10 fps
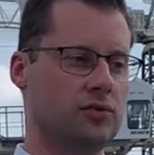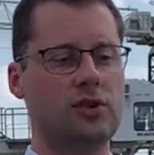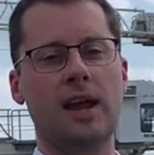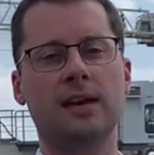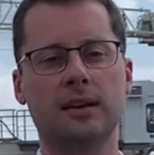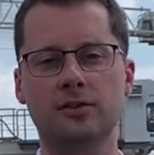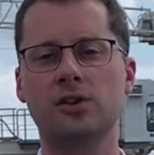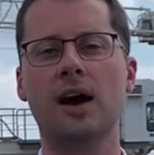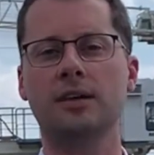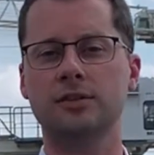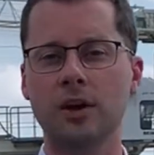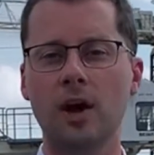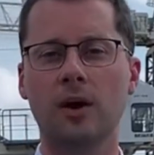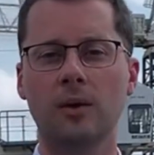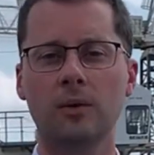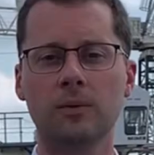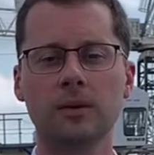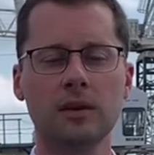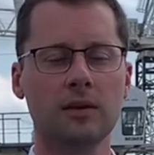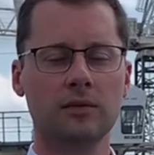Jane and John Doe
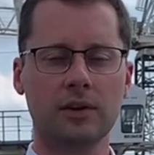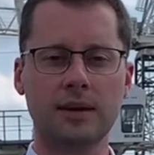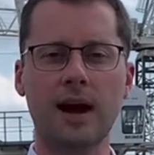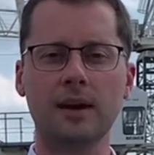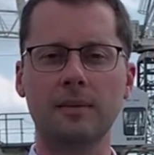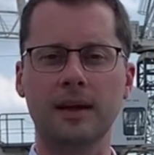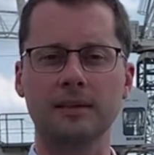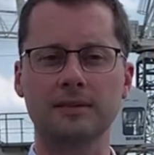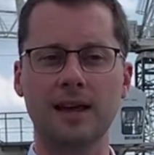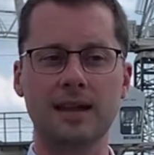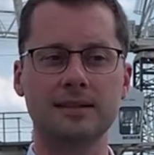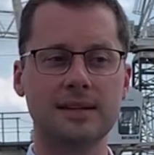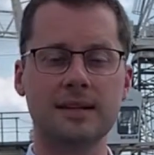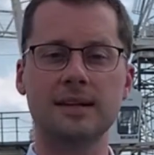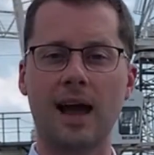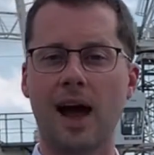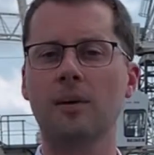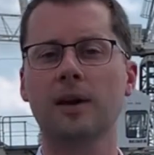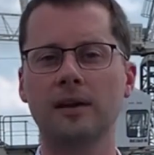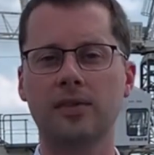retirements and see
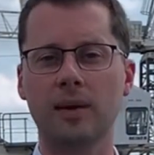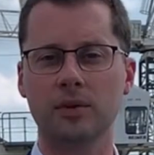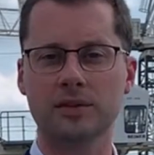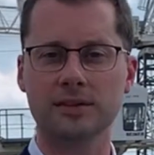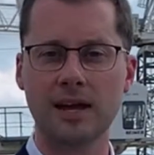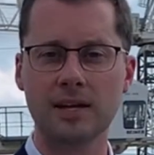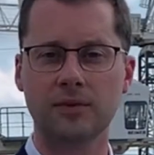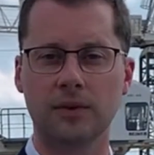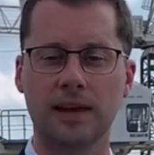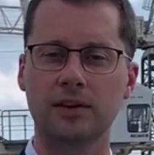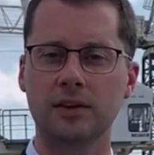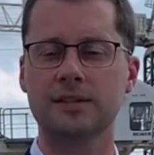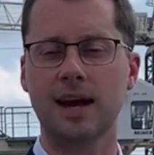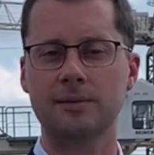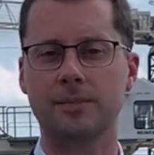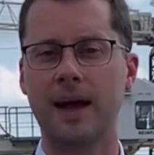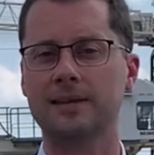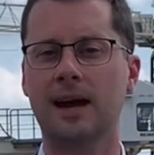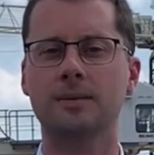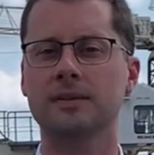how many of them were successful in good times,
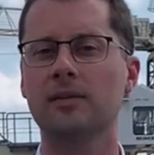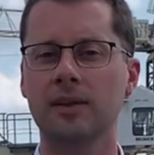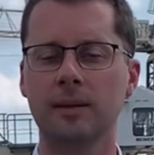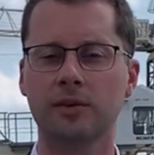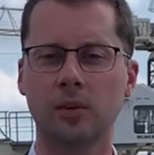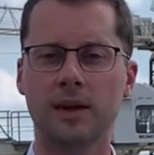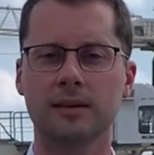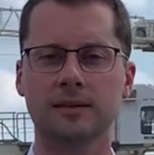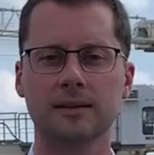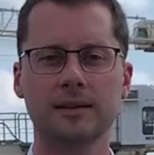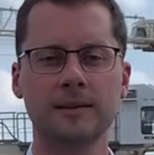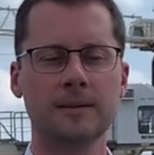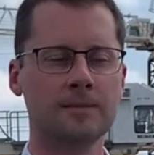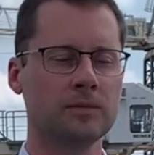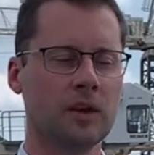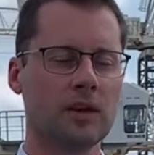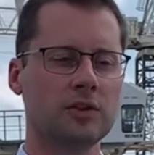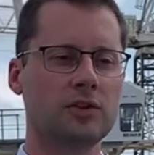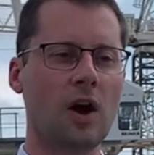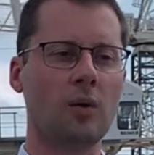bad times, and everything in between.
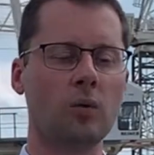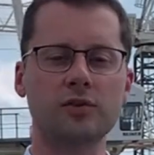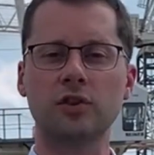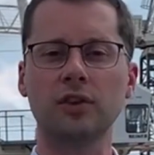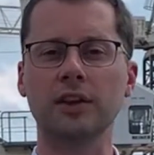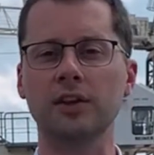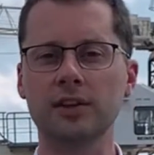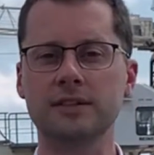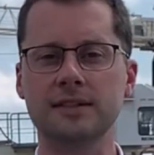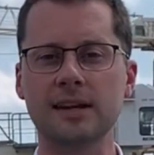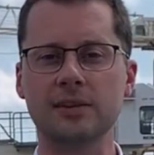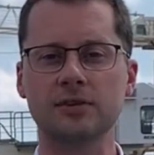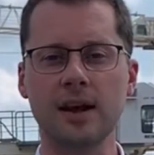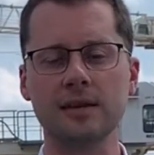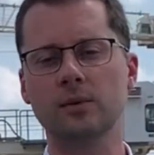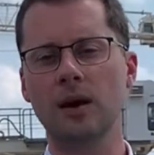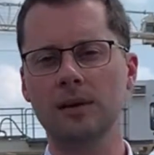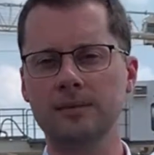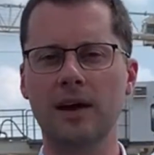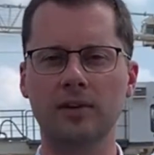So what's a really good success rate?
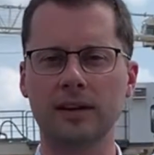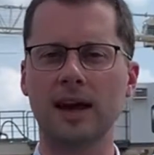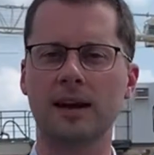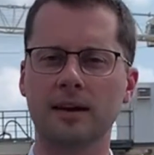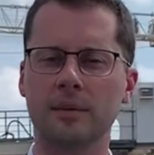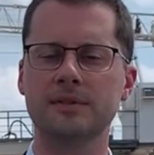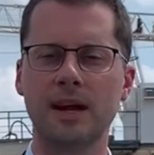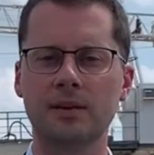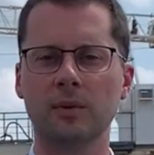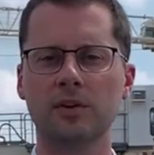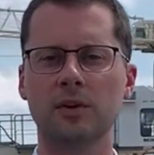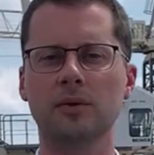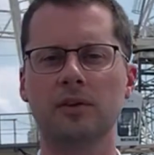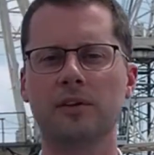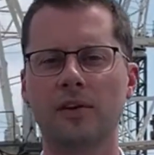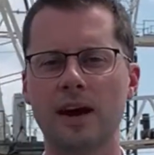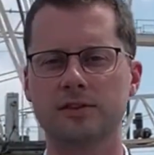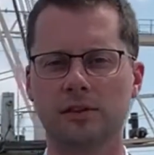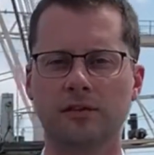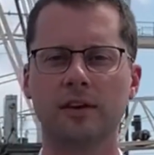Well, that really kind of comes down to what you and your
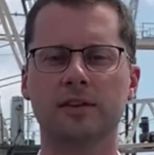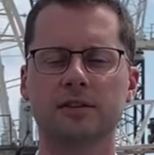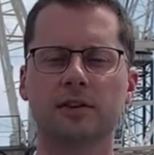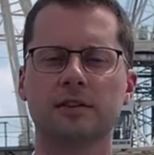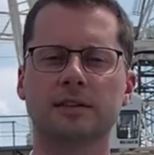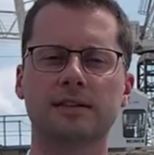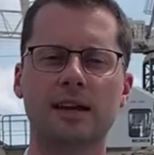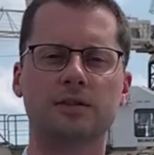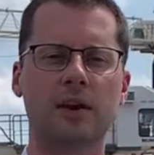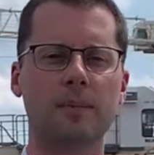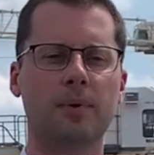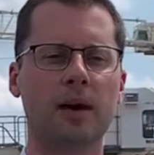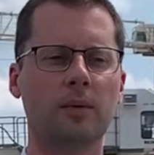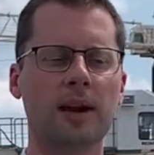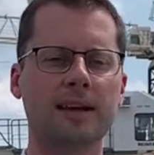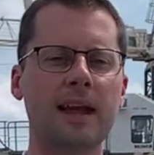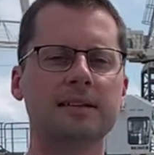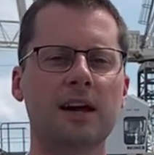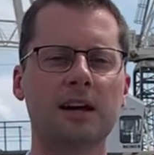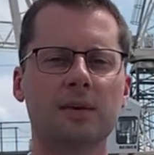advisor feel is a good success rate. But what I
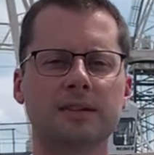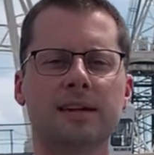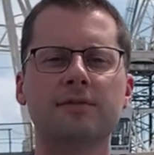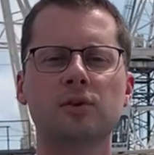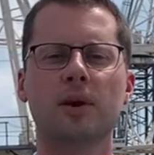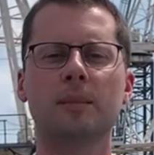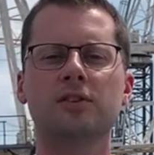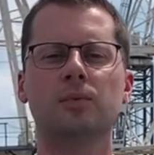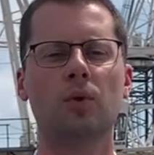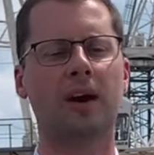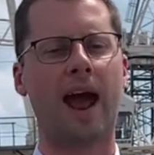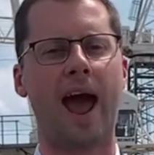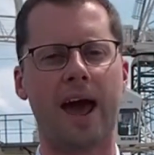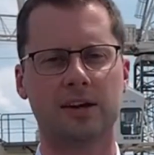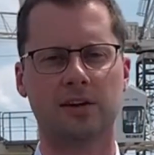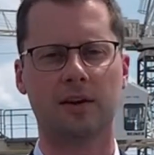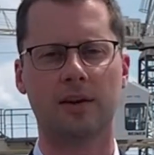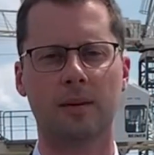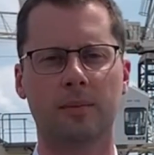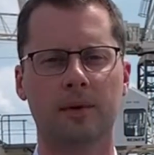can tell you is it gives you a much more
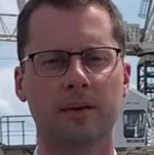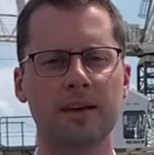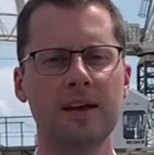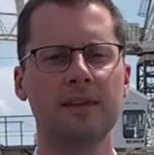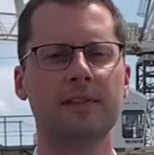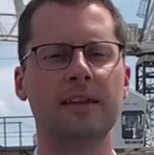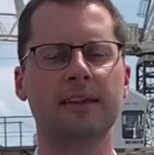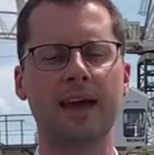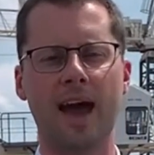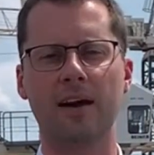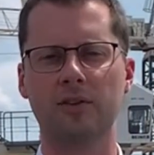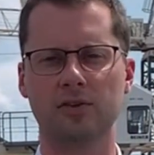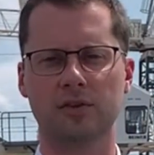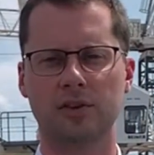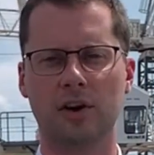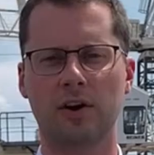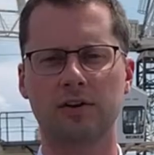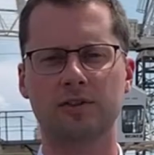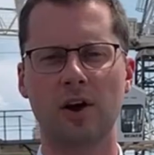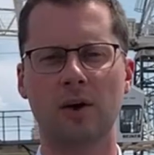accurate number than the average
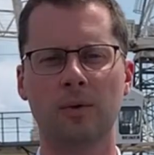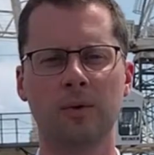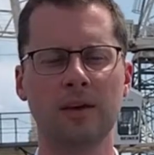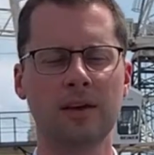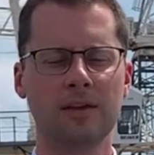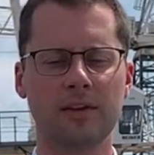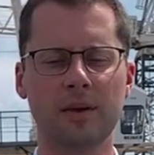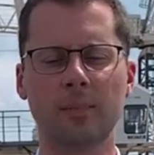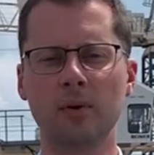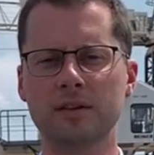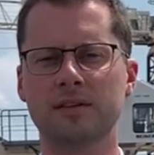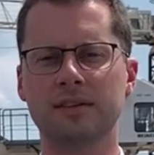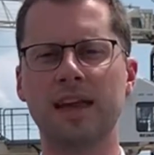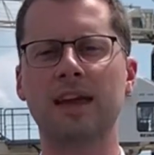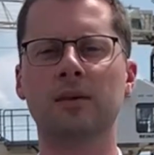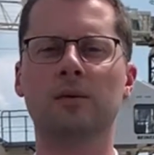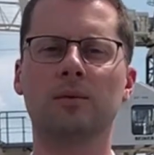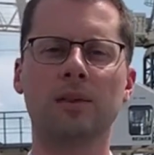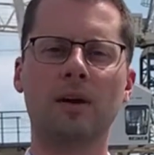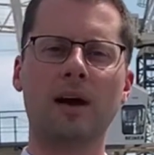return. So the important
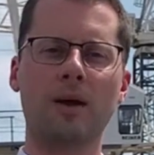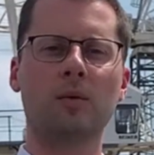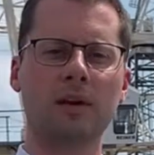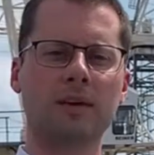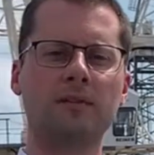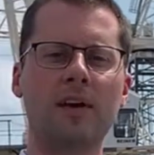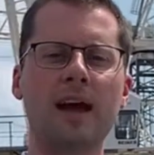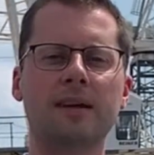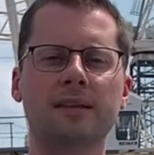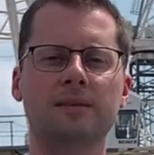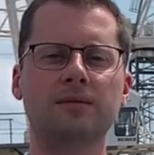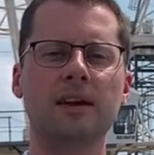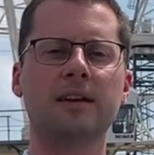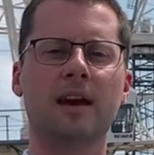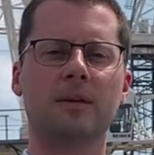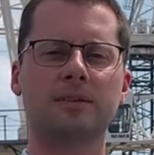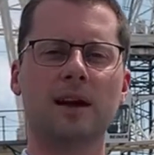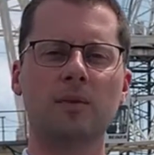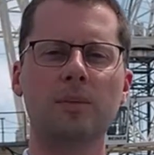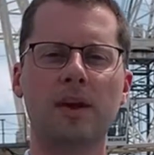thing that I want to convey in this video is
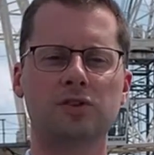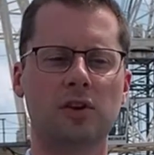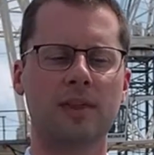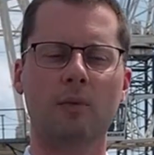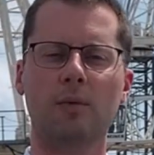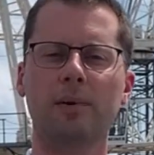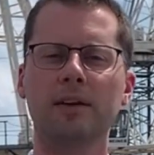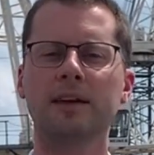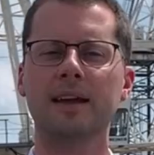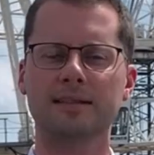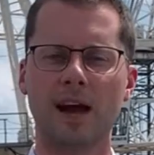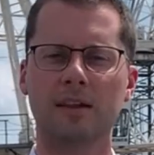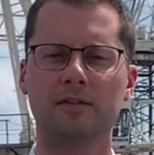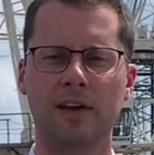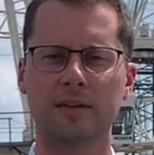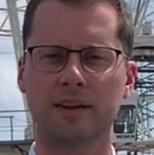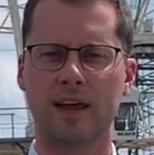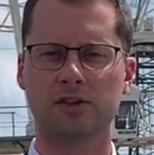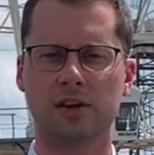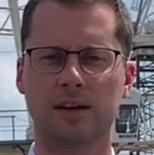that we make sure that we're building a solid
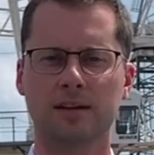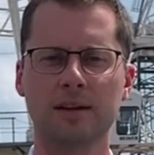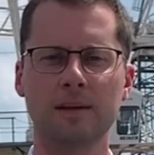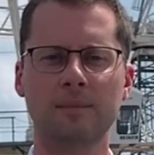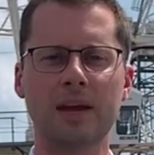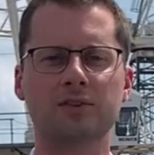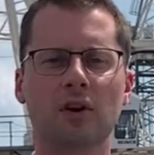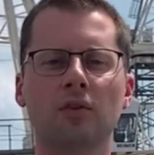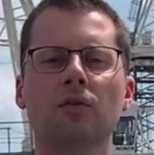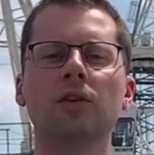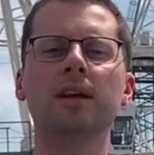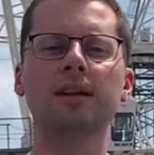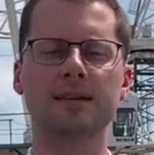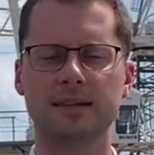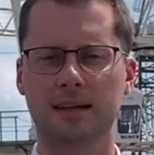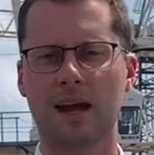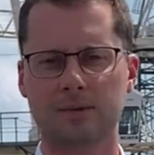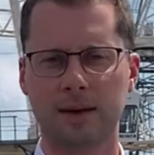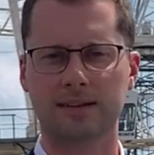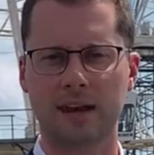foundation based on realistic
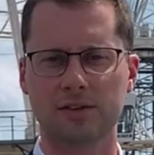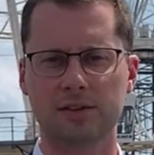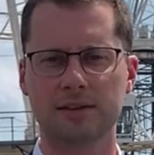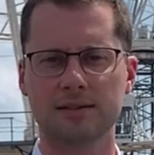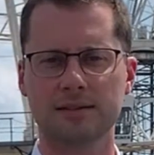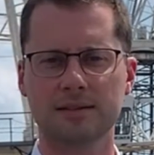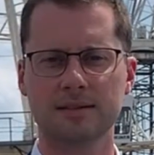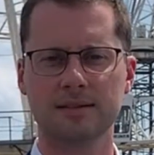expectations,